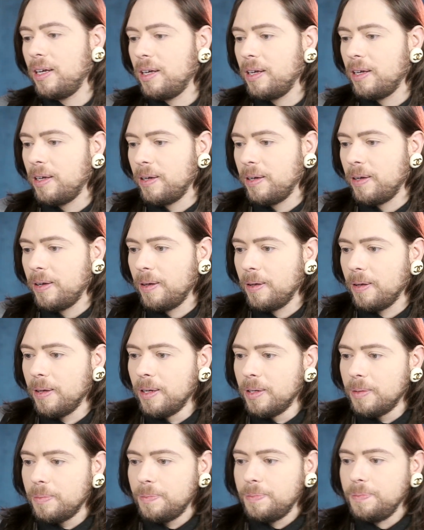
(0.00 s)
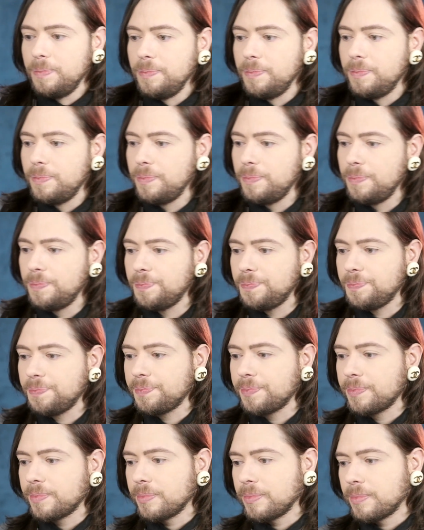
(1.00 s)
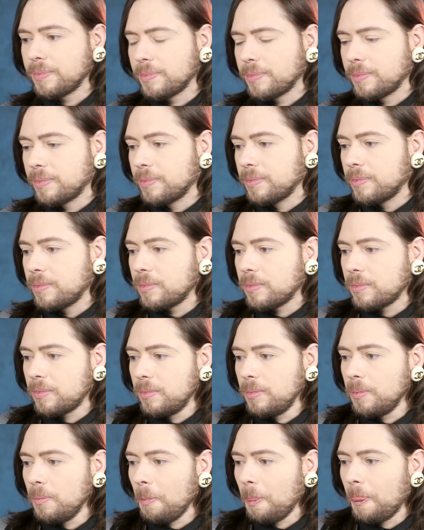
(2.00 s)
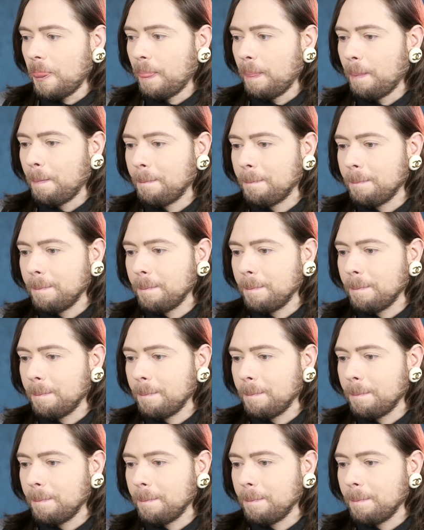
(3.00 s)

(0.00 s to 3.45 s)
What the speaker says: No one is speaking in this clip.